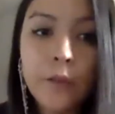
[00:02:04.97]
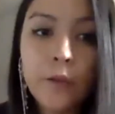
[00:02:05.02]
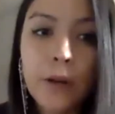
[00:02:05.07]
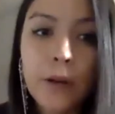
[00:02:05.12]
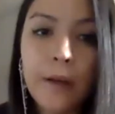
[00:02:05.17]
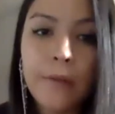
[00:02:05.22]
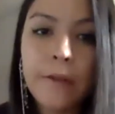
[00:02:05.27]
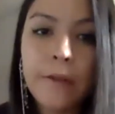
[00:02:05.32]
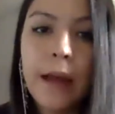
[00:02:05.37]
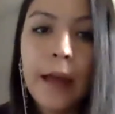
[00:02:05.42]
to
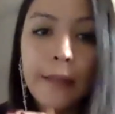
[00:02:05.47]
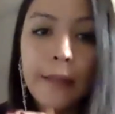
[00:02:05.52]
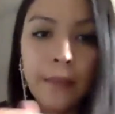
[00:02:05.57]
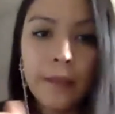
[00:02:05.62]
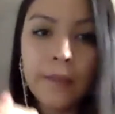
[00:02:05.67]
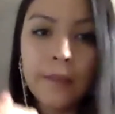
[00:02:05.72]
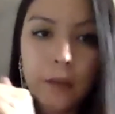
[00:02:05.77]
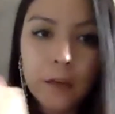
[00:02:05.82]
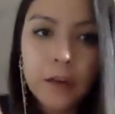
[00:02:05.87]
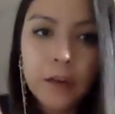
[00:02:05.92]
have at the
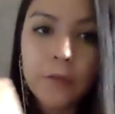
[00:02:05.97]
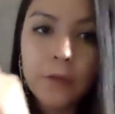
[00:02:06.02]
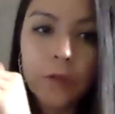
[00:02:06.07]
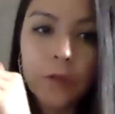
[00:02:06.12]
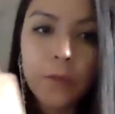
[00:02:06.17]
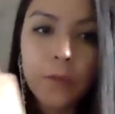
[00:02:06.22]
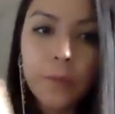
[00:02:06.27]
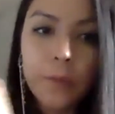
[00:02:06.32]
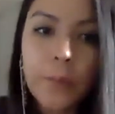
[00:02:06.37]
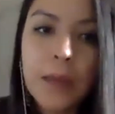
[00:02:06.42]
start of your
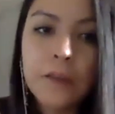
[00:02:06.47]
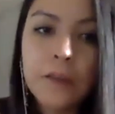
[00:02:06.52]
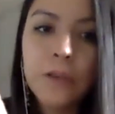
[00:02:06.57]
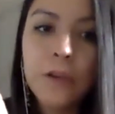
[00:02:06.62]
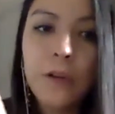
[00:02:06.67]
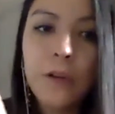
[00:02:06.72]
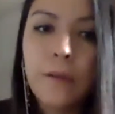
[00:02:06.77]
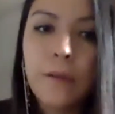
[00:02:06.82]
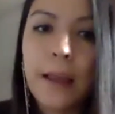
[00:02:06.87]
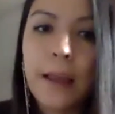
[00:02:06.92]
speech, sort
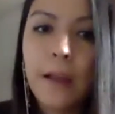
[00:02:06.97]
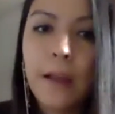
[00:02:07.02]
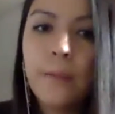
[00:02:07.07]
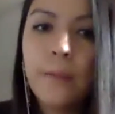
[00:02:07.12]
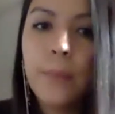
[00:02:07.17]
of like,